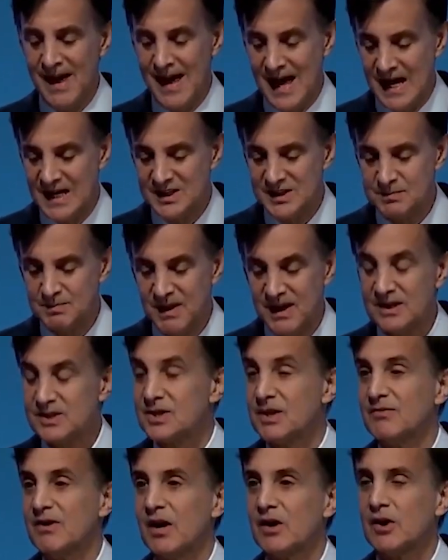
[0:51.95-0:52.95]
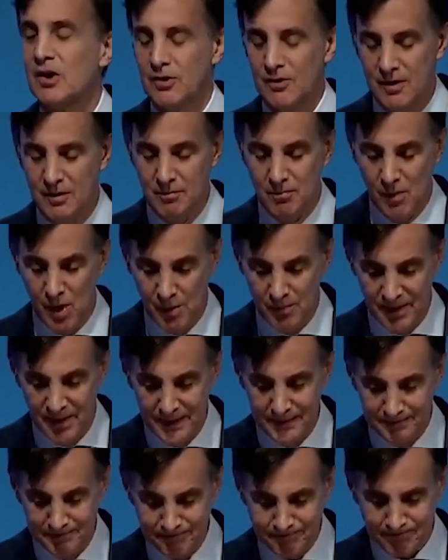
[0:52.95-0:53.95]
aspects of our current moment,
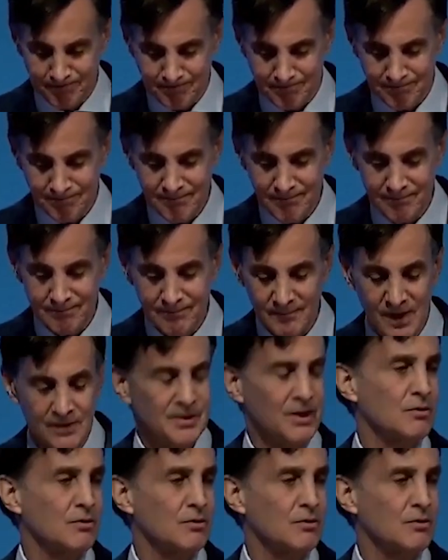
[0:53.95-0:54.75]
the